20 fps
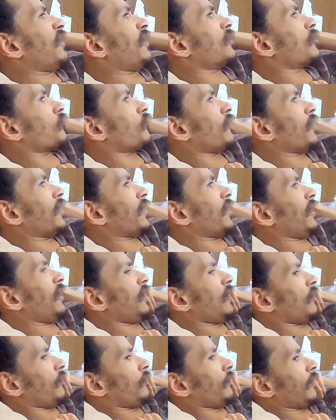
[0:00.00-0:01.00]
bit
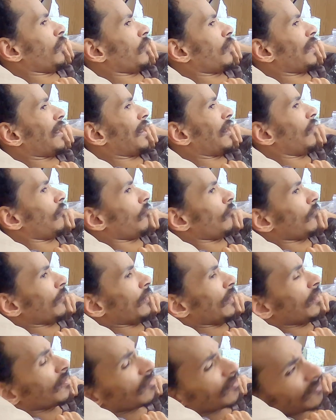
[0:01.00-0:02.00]
tricky to figure out.
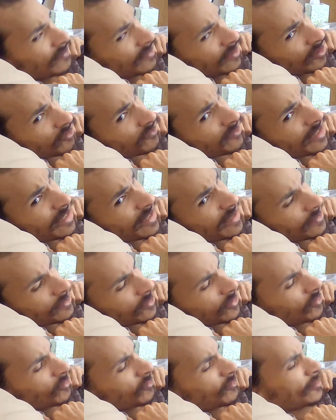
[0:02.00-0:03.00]
We all know night
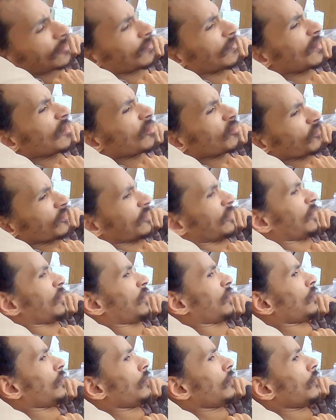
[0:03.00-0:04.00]
two's
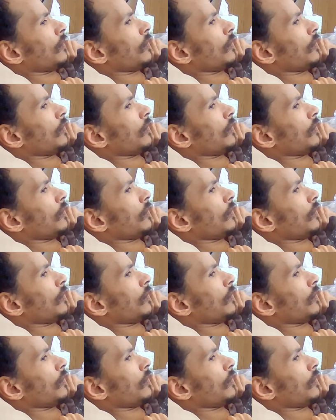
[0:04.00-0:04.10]
closer,